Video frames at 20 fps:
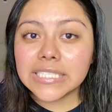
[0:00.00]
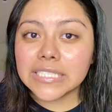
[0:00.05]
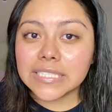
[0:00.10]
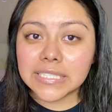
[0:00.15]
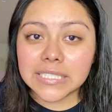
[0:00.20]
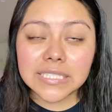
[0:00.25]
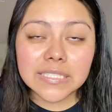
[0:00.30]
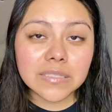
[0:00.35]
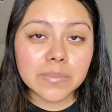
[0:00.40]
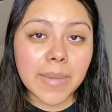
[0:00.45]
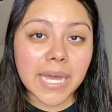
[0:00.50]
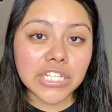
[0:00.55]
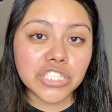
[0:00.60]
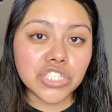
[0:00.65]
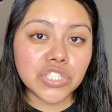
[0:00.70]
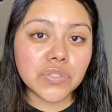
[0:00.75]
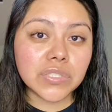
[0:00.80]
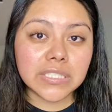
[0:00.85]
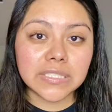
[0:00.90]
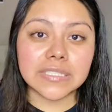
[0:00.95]
does this
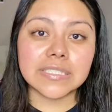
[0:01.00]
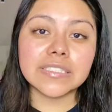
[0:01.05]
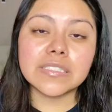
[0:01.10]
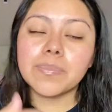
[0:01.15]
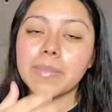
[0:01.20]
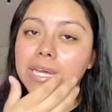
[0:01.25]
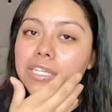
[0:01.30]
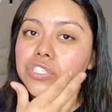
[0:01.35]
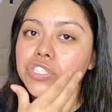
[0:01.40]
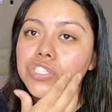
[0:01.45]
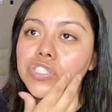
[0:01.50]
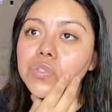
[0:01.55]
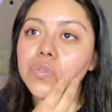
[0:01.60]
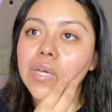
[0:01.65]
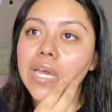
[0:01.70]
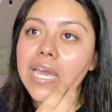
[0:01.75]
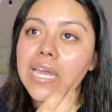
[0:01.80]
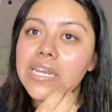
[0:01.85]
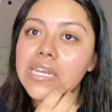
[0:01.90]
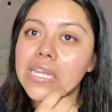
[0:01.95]
match you? Does this match you?
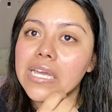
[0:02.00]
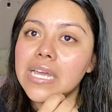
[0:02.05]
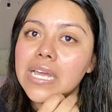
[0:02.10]
And